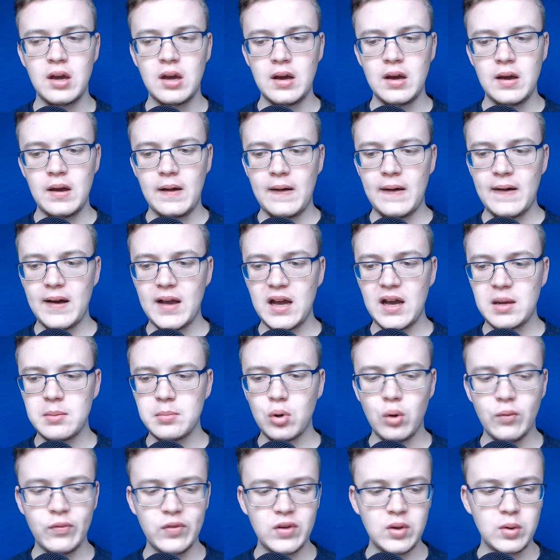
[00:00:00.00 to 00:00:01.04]
but
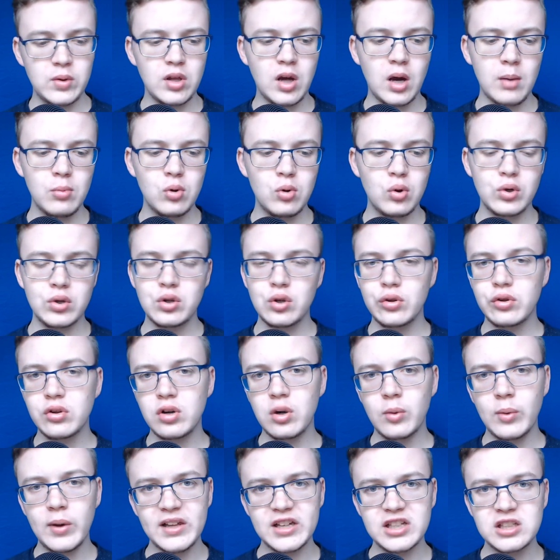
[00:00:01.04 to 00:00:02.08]
hopefully with Hummel, they're a
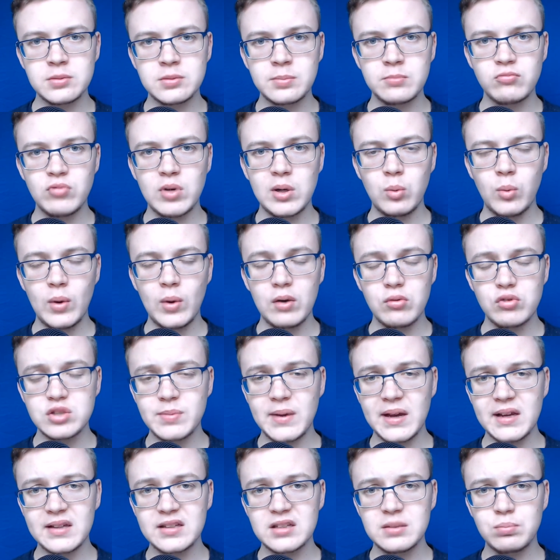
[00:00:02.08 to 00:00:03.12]
well
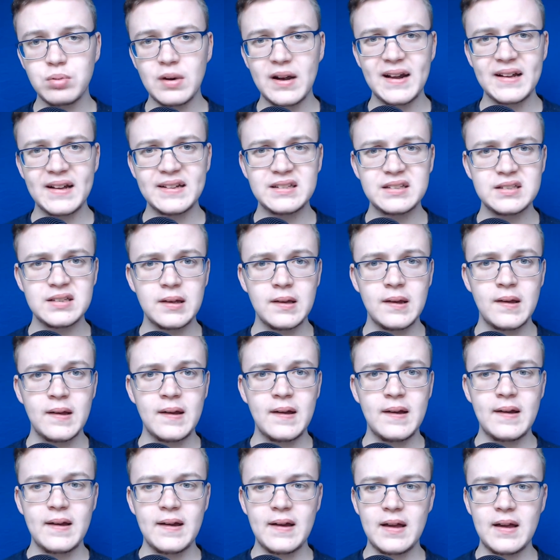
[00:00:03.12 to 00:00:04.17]
respected brand,
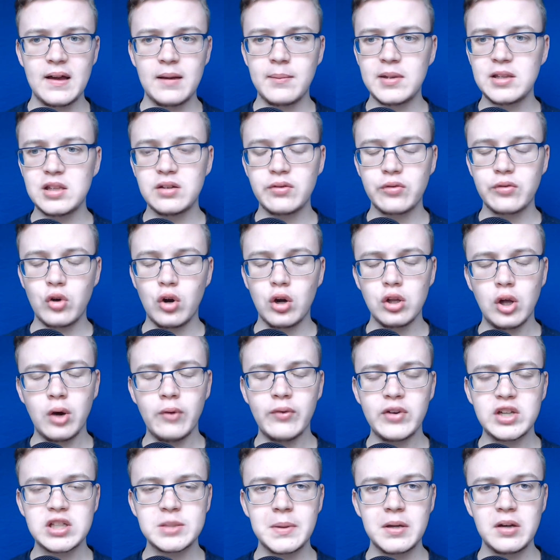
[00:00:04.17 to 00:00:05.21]
and they've got a lot of
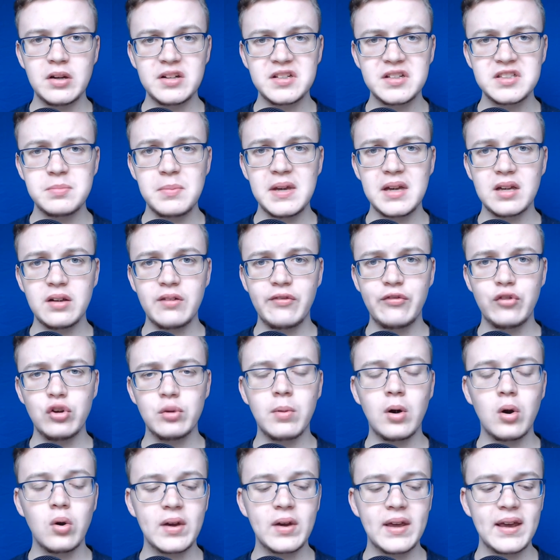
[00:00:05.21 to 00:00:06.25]
experience making
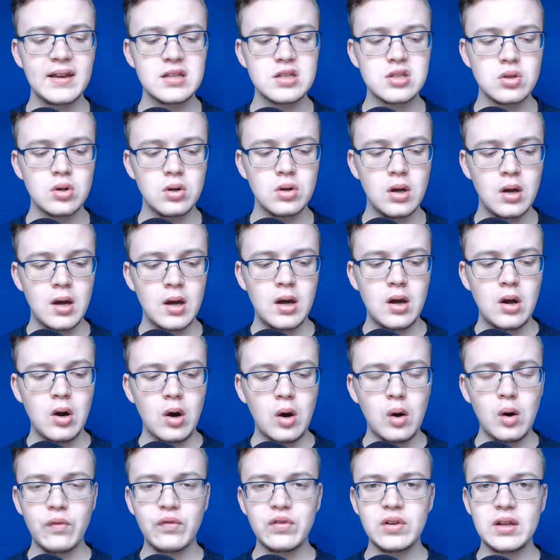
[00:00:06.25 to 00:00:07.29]
football kits, so
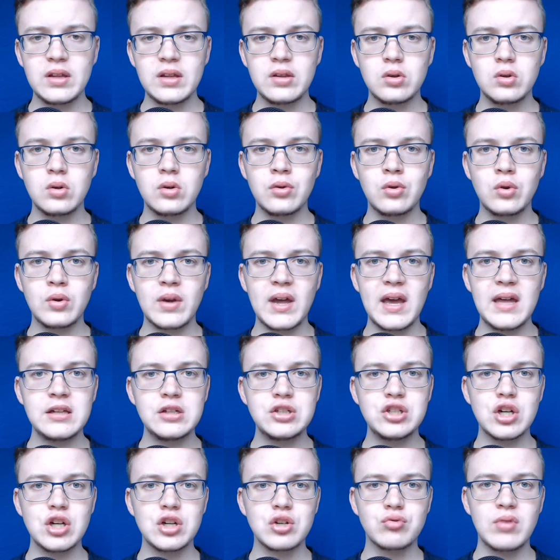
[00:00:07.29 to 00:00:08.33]
hopefully they'll get it
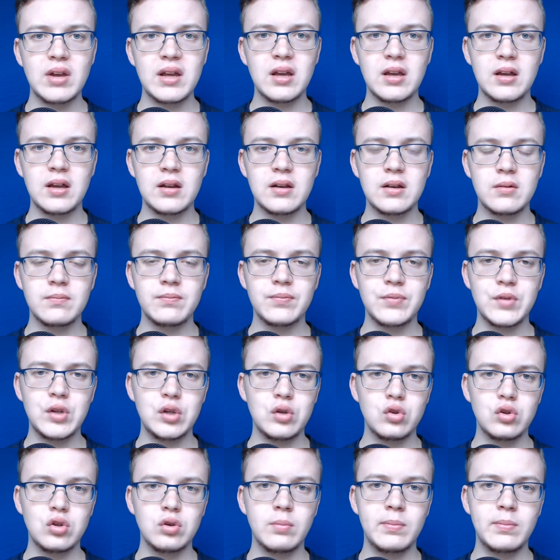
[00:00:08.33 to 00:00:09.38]
just right, and
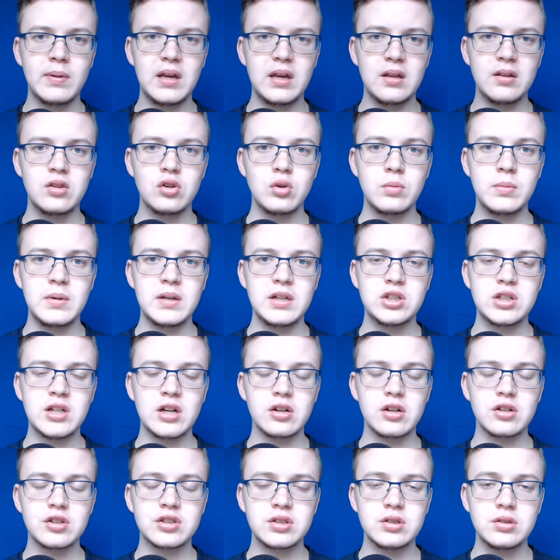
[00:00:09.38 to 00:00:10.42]
there'll be
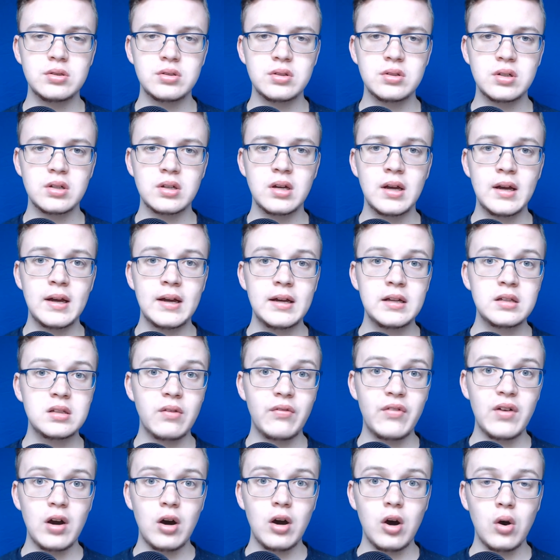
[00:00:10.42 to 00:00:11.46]
shirts to
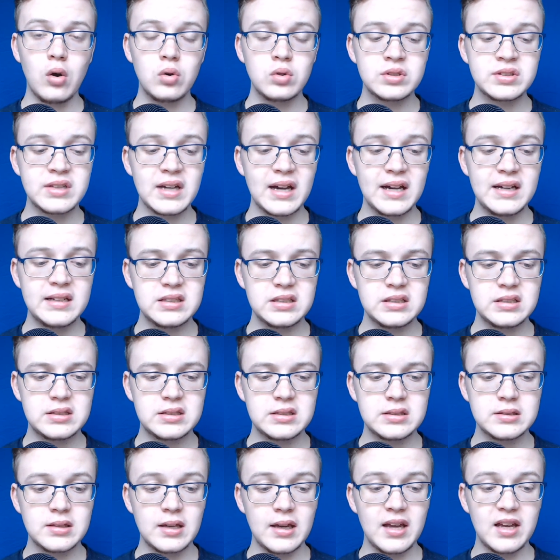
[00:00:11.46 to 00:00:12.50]
fit all
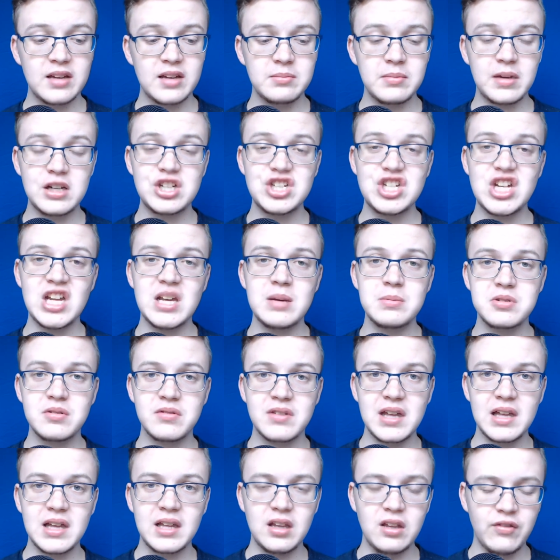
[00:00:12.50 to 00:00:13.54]
sizes and shapes of
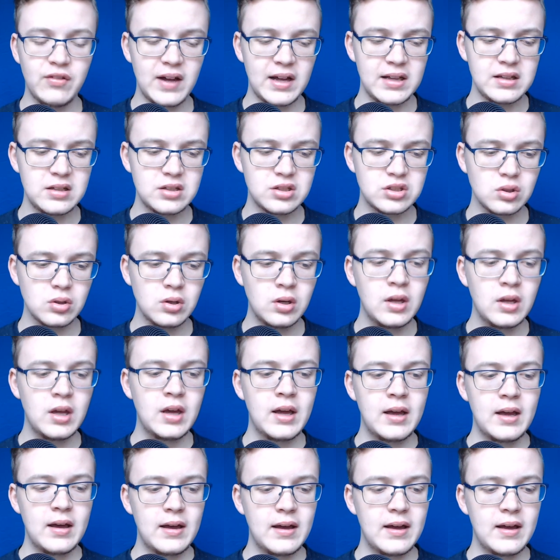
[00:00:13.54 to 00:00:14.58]
Killie fans. So
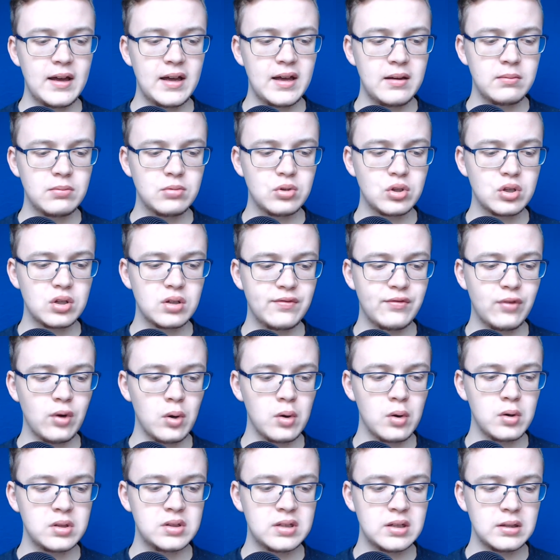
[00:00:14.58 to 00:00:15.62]
looking
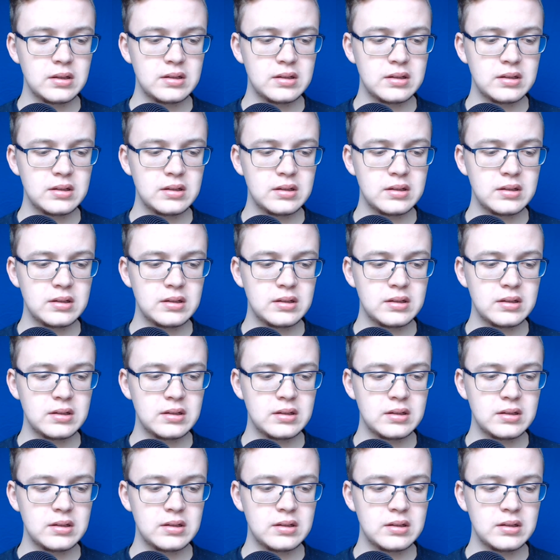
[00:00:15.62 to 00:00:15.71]
forward to